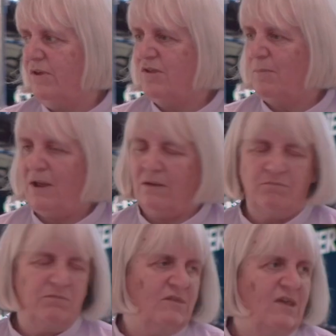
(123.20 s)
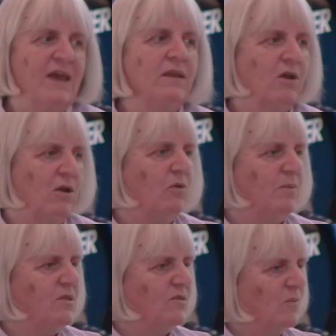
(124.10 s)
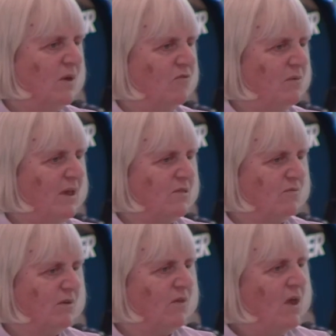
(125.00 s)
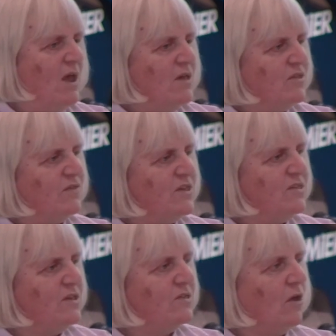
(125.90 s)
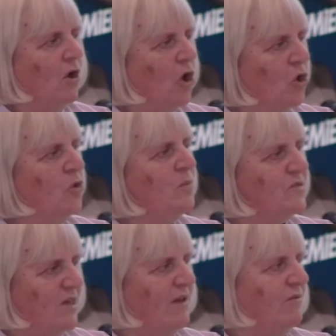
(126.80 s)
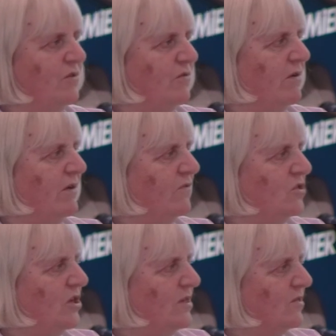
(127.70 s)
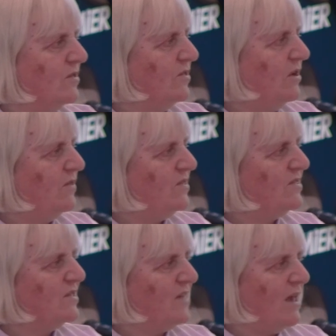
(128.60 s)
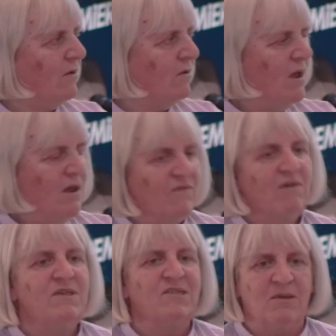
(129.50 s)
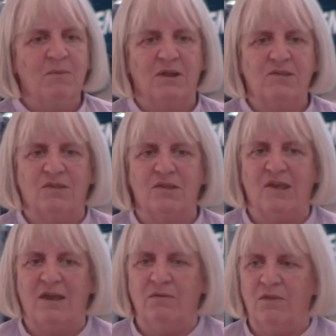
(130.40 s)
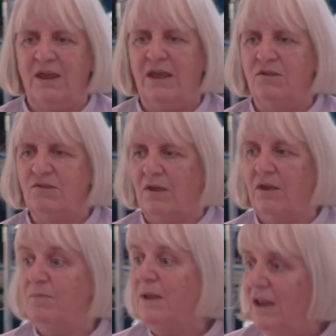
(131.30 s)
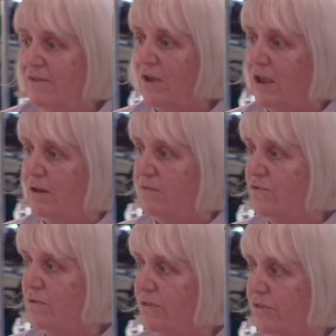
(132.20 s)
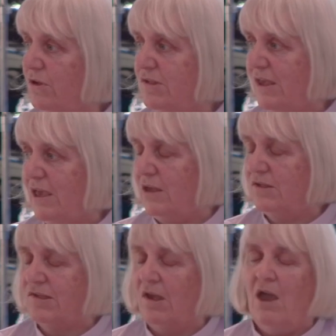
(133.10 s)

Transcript: It's about 10 kilometres away from Nazareth. So this is home territory for Jesus. You know, this is a town very similar to the town that he's been living in for 30 years.